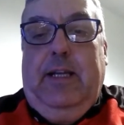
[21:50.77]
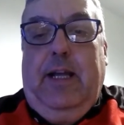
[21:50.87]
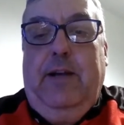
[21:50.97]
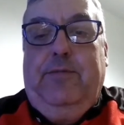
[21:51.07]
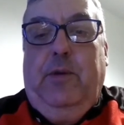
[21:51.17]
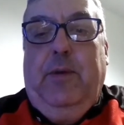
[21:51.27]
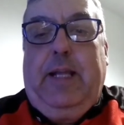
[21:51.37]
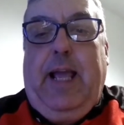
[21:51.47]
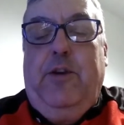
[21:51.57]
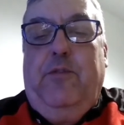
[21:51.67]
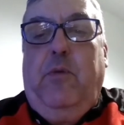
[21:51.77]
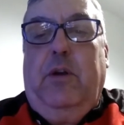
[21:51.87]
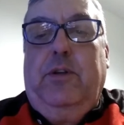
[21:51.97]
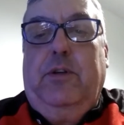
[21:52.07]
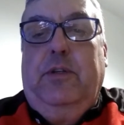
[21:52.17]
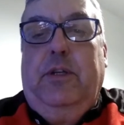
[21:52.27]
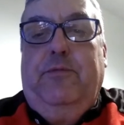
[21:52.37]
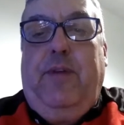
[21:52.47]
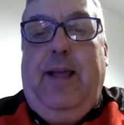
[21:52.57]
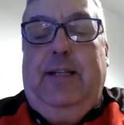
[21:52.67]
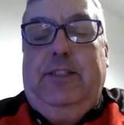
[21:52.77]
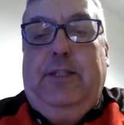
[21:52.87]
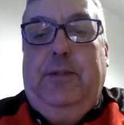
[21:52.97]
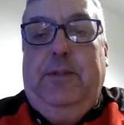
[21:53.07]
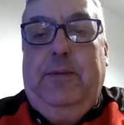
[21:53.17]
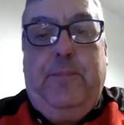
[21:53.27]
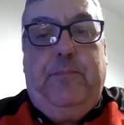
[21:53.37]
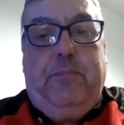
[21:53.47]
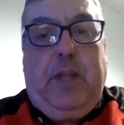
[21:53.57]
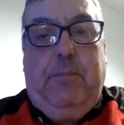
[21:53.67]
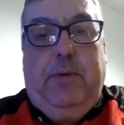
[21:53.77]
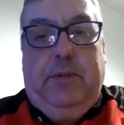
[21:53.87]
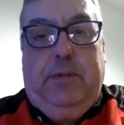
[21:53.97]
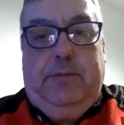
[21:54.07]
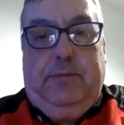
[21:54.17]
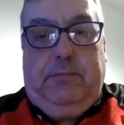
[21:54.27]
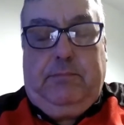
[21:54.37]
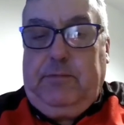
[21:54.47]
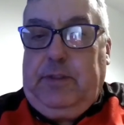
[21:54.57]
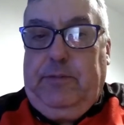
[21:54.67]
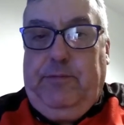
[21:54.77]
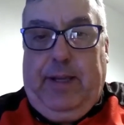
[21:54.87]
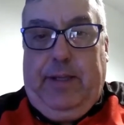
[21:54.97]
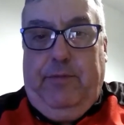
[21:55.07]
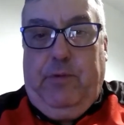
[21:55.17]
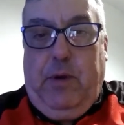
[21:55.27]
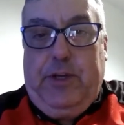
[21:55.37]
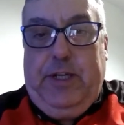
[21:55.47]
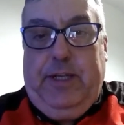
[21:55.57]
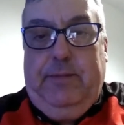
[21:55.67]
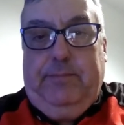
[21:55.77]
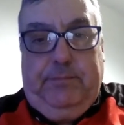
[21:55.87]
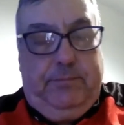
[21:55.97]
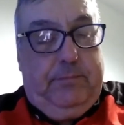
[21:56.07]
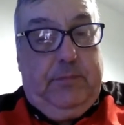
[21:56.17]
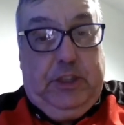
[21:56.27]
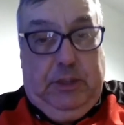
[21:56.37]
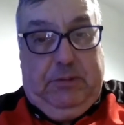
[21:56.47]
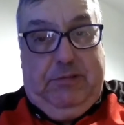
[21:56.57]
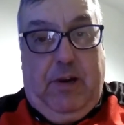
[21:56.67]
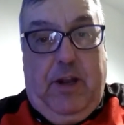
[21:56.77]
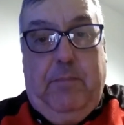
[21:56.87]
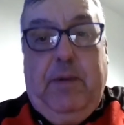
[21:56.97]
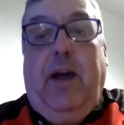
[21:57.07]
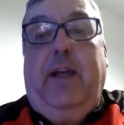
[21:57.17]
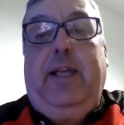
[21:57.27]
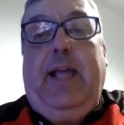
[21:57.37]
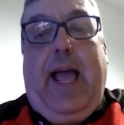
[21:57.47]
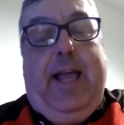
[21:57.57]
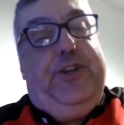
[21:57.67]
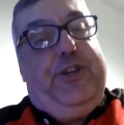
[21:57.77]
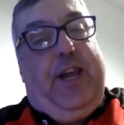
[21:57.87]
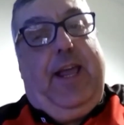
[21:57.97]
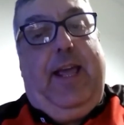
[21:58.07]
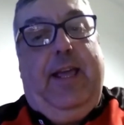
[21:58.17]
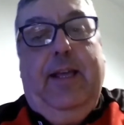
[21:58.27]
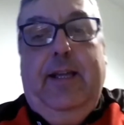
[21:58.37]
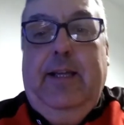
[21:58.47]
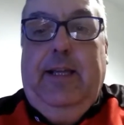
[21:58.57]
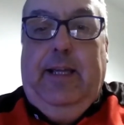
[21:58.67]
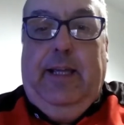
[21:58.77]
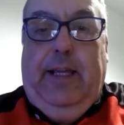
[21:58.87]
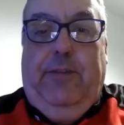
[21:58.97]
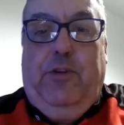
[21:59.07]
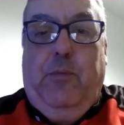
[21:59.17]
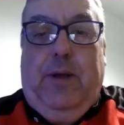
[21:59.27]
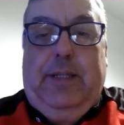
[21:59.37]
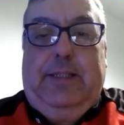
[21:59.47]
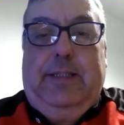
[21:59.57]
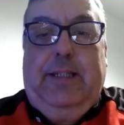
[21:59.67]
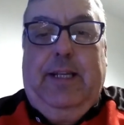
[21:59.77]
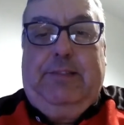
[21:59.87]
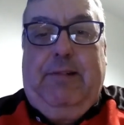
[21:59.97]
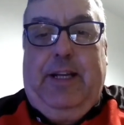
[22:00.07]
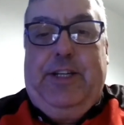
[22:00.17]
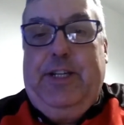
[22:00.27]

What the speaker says: Hopefully we'll get another one done fairly soon. But thank you for watching. Subscribe, like and share if you want. That's great.